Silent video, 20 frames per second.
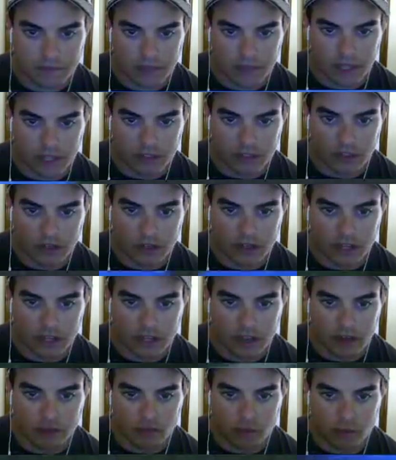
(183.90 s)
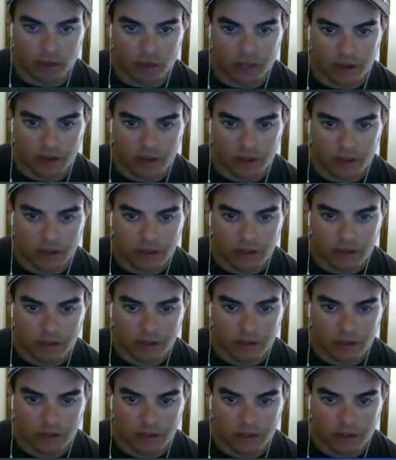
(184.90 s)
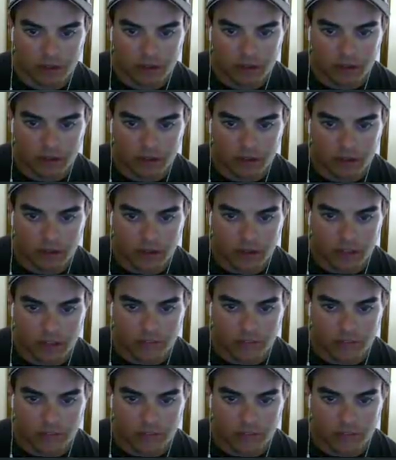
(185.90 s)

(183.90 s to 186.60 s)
It's a good kickoff win. That's